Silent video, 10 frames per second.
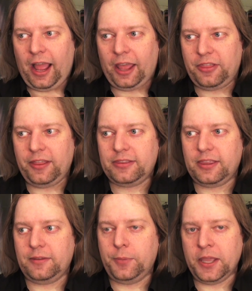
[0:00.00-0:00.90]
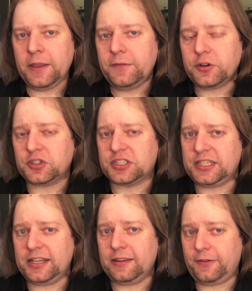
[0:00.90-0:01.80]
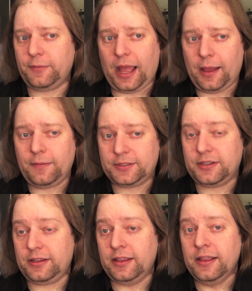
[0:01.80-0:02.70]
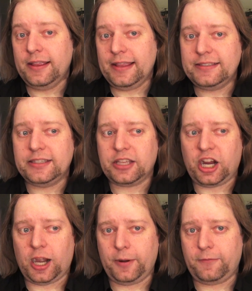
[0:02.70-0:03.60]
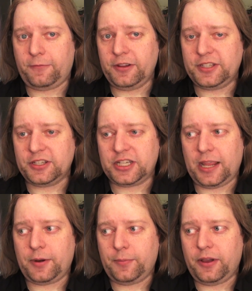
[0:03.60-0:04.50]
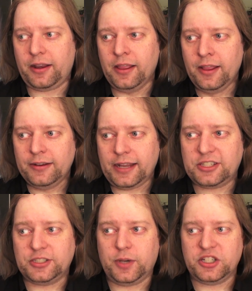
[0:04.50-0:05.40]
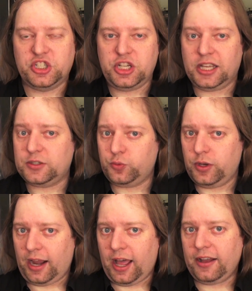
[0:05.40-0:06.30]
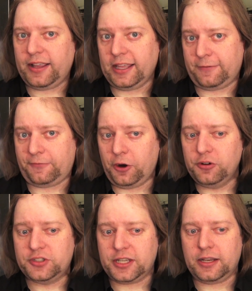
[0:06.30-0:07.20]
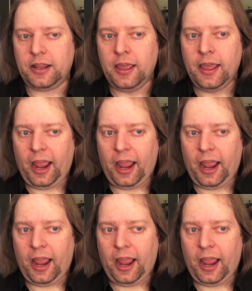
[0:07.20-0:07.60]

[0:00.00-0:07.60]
I think the pivotal scene in the film obviously is in the carbon freezing chamber, but not so much just when Han gets frozen.